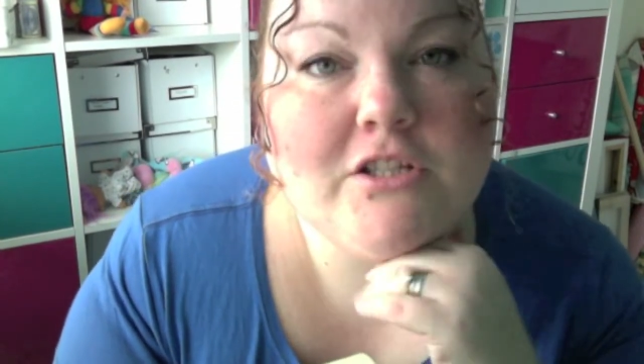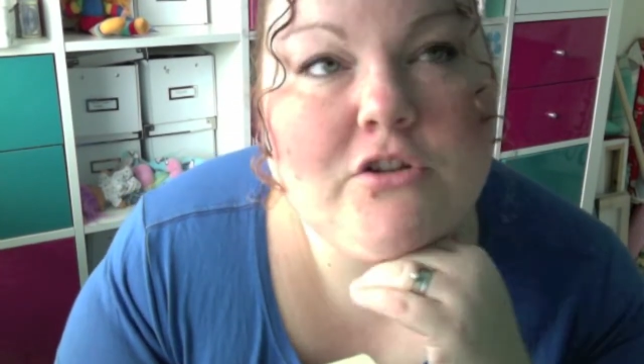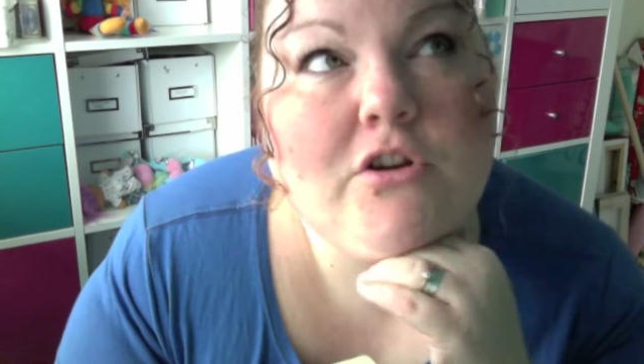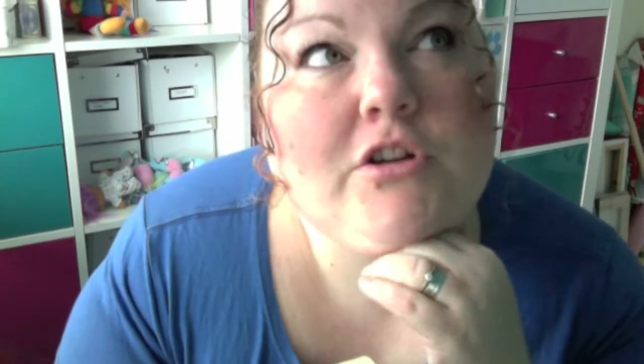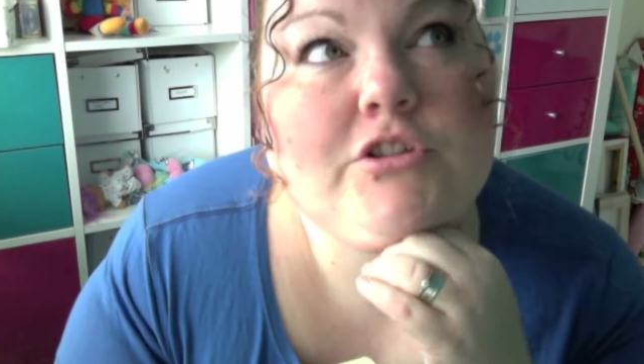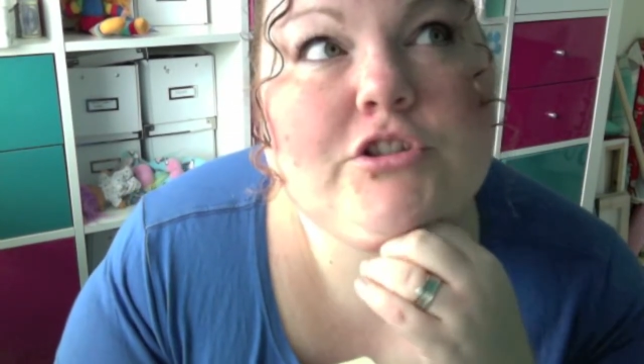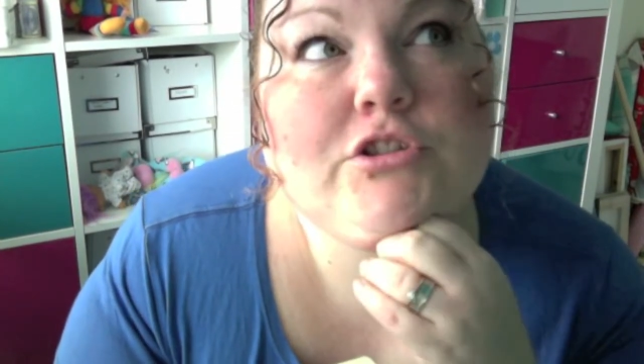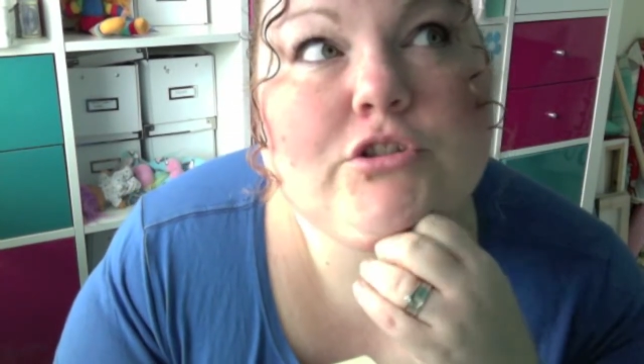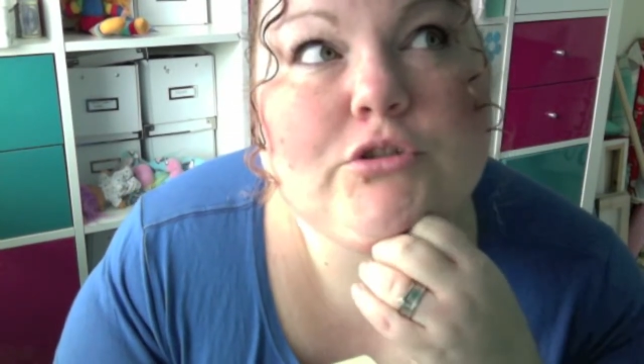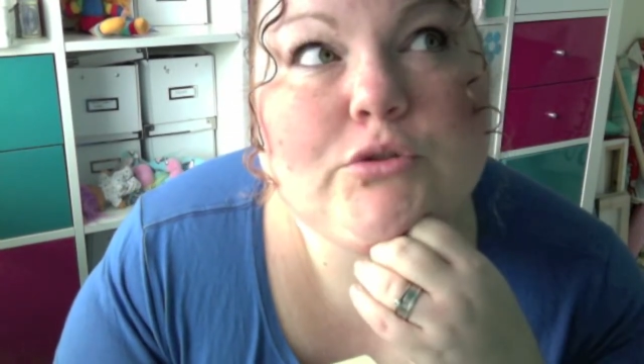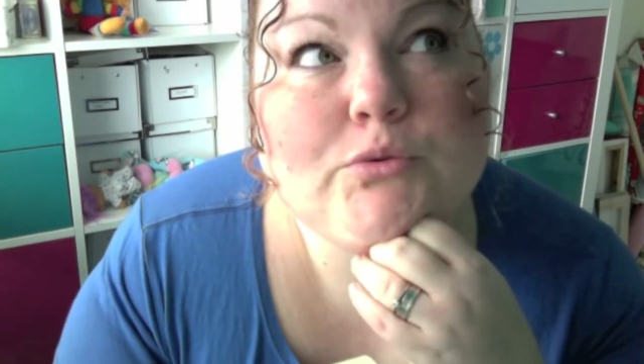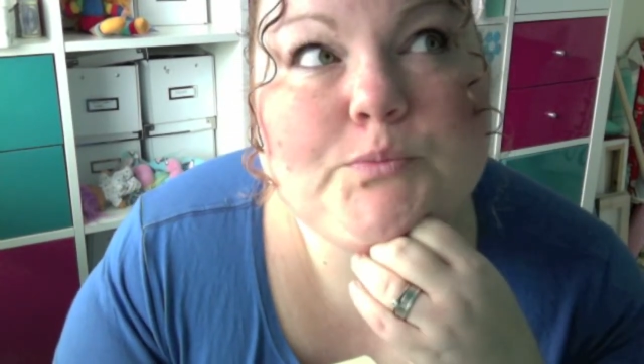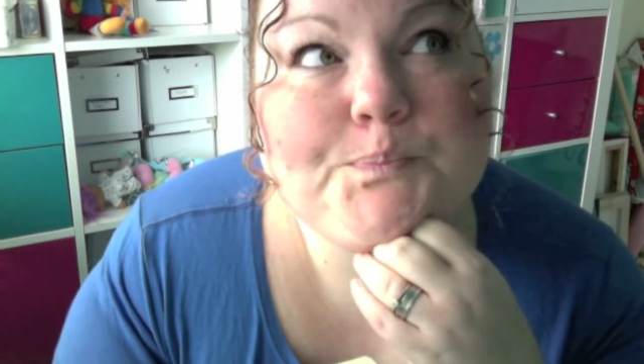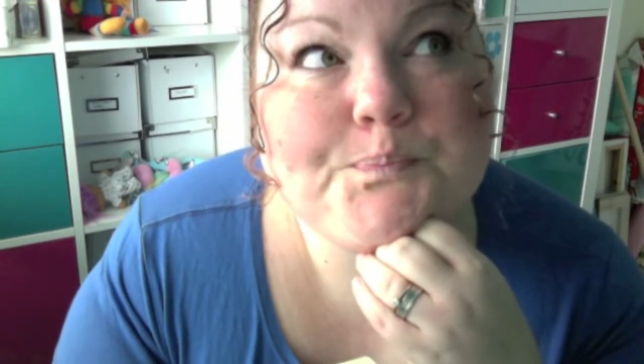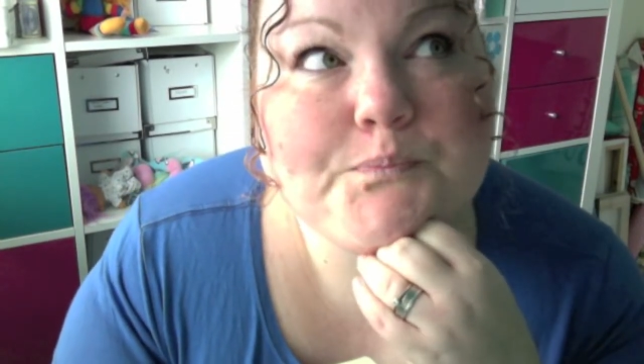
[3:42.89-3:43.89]
not at
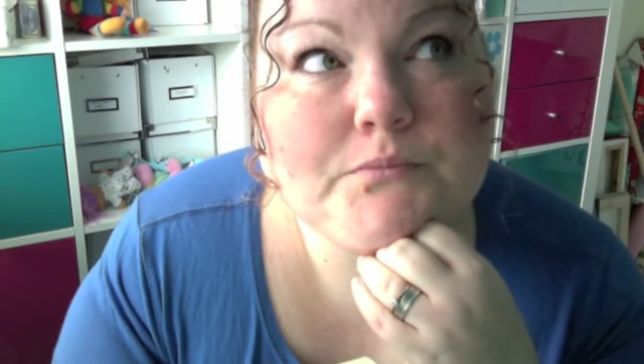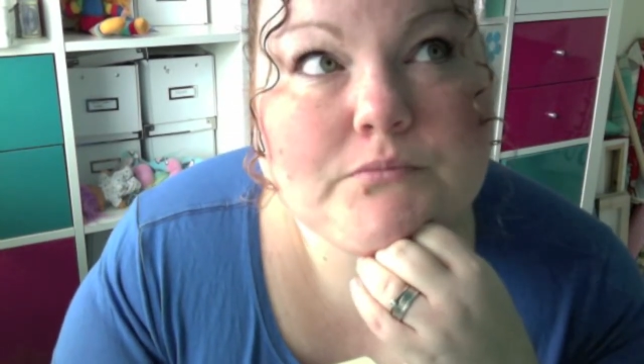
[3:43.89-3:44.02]
all